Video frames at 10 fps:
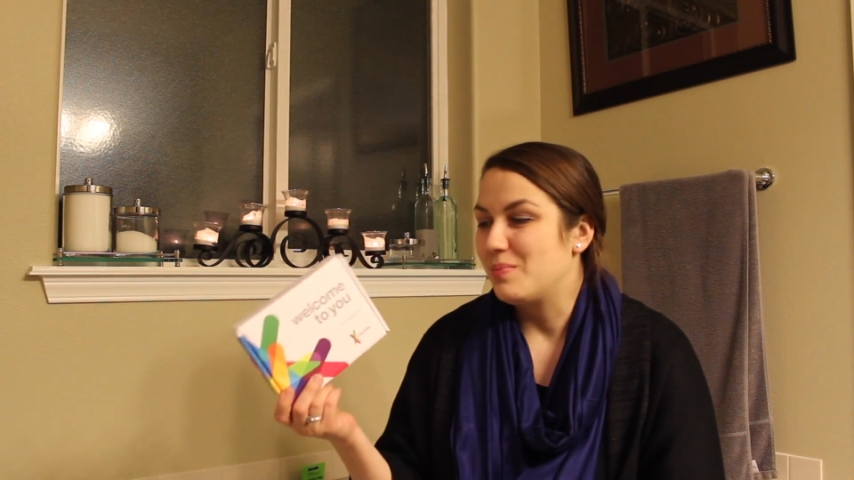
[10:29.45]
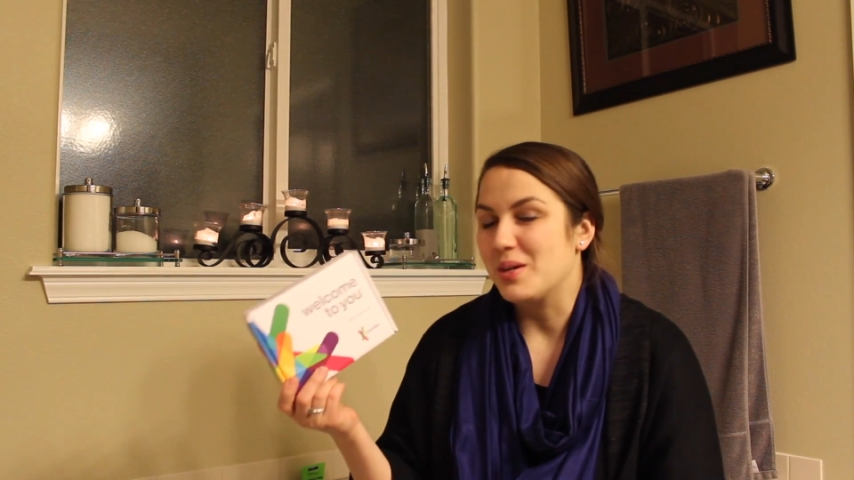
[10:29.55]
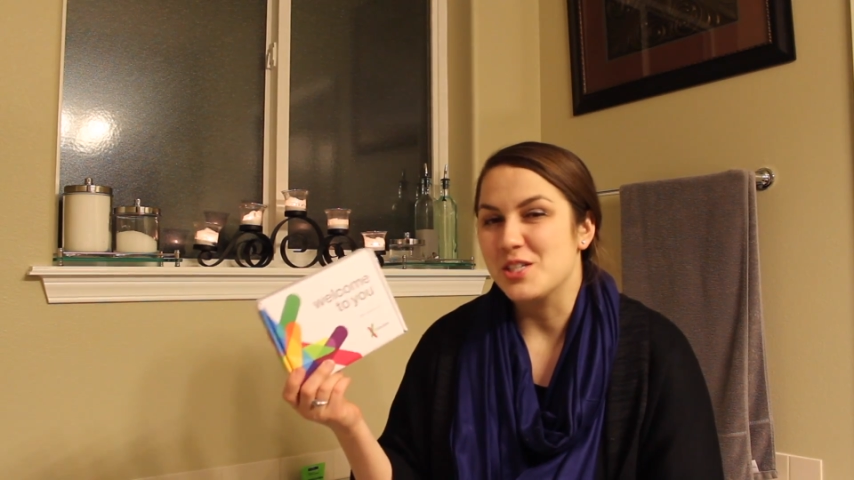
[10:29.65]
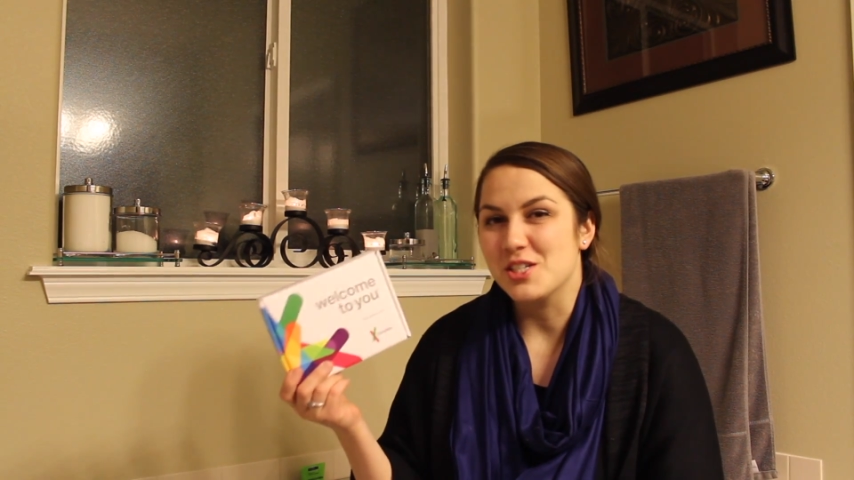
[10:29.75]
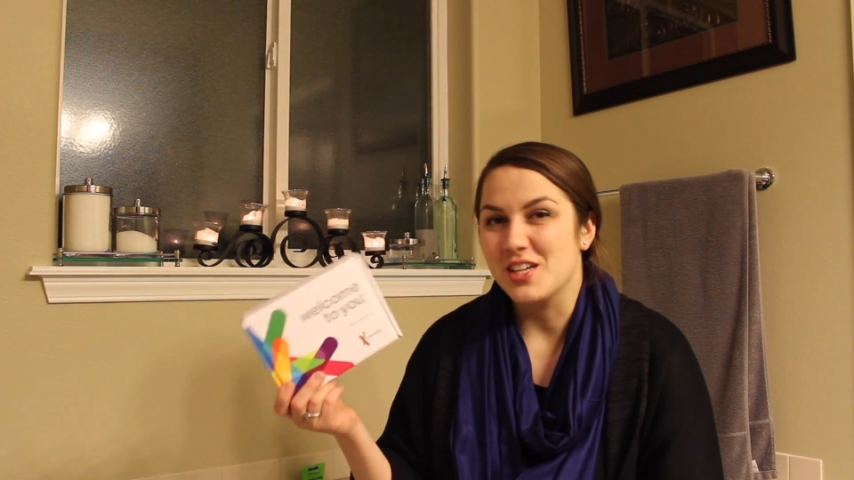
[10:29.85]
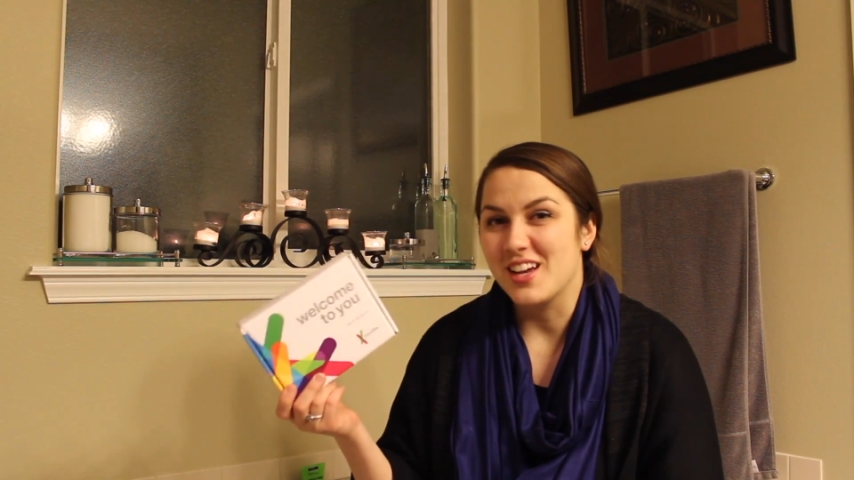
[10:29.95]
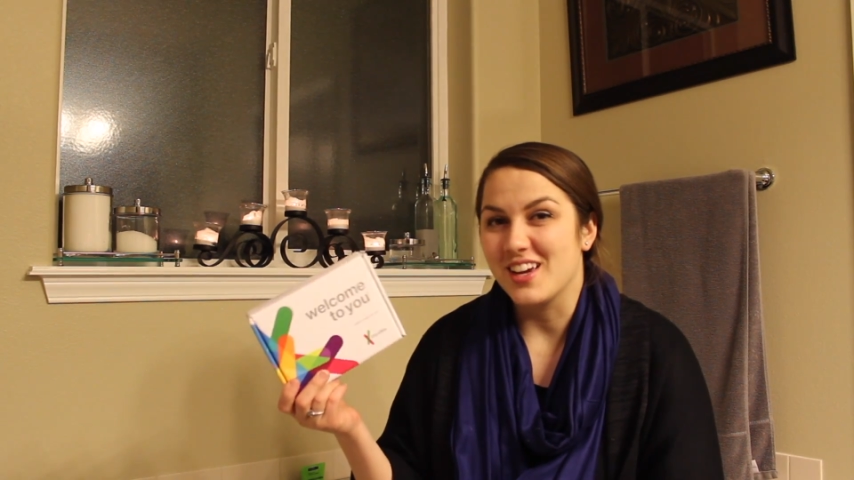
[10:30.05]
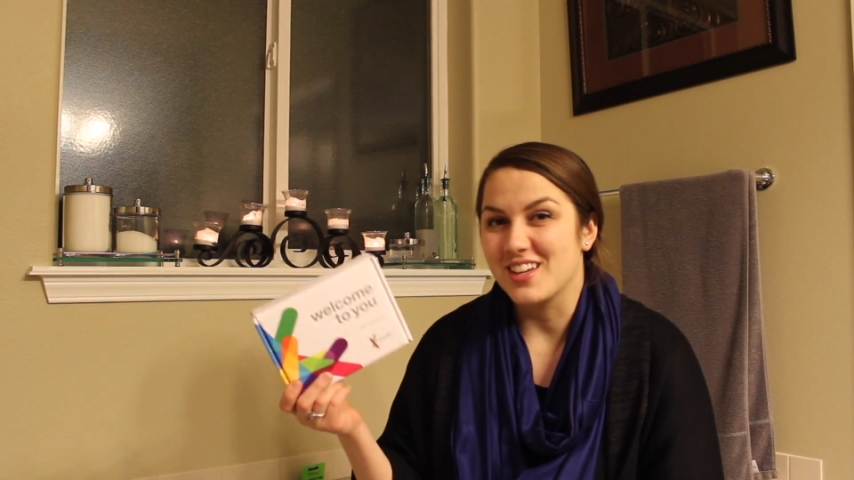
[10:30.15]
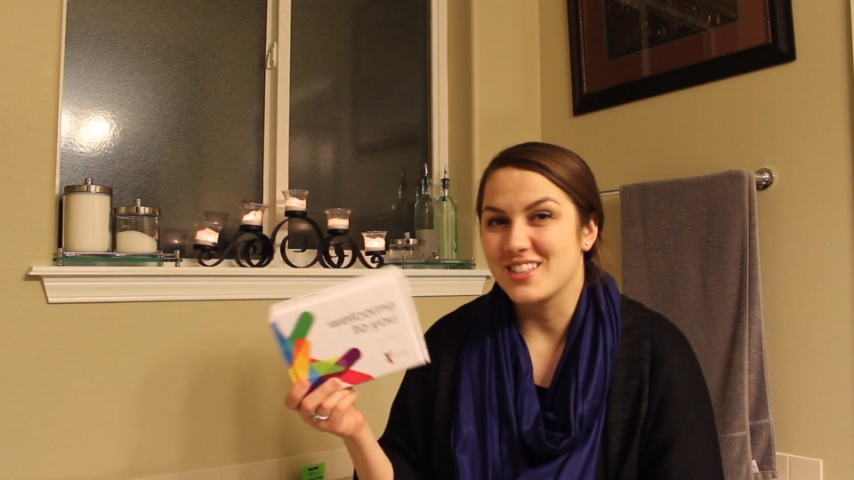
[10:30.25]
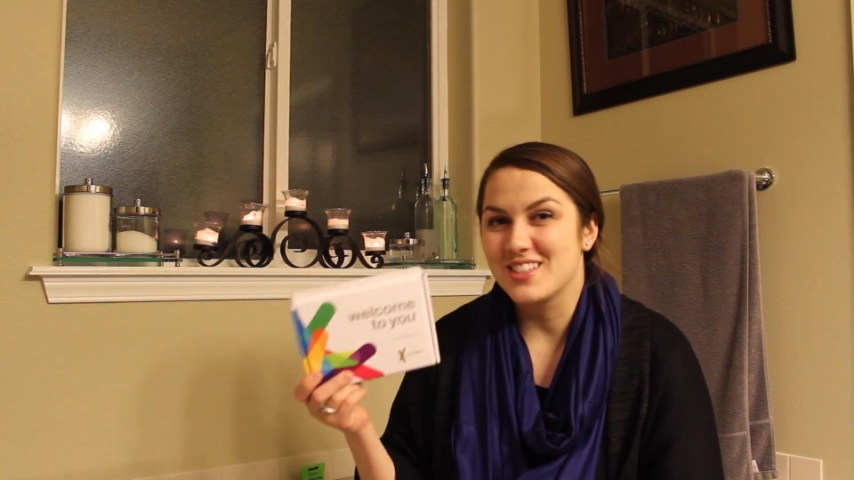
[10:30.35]
my
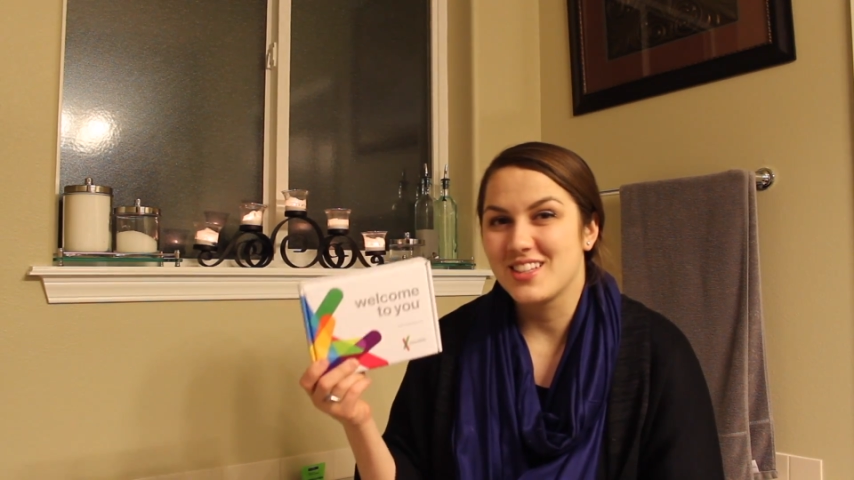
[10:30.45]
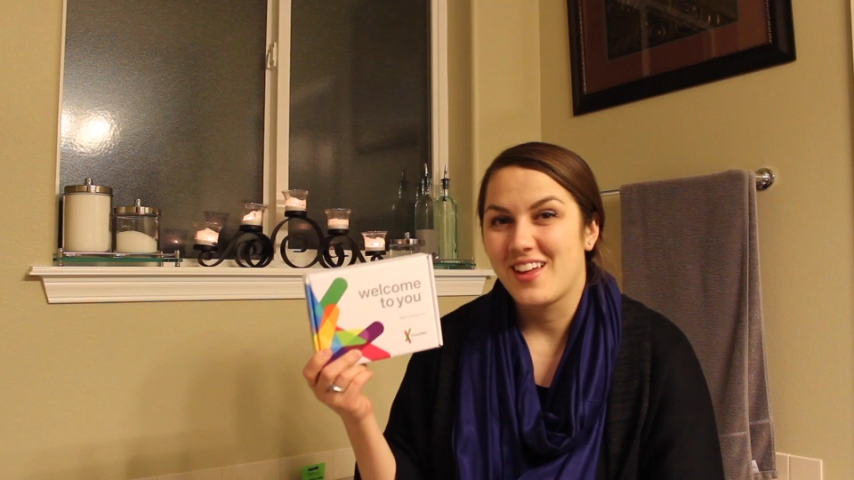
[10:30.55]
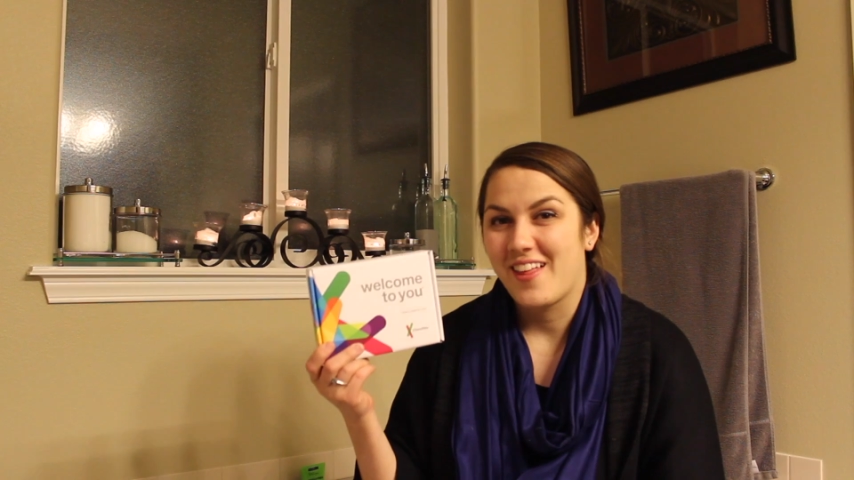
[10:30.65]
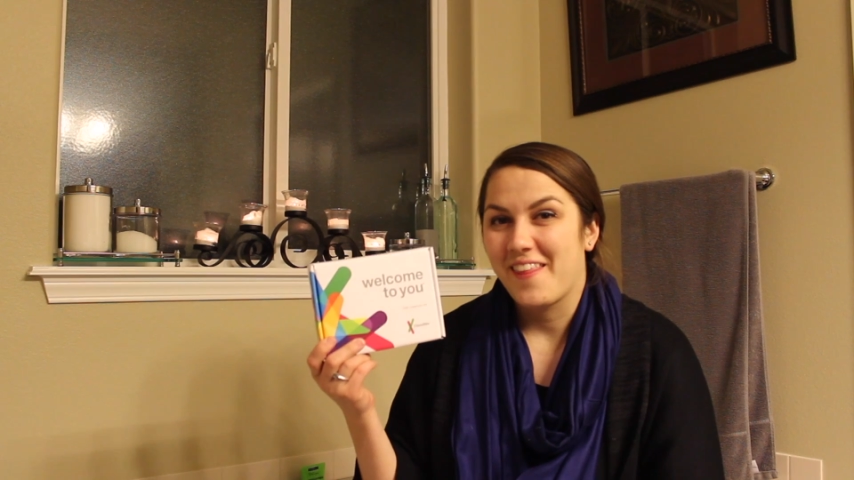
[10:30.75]
genetics.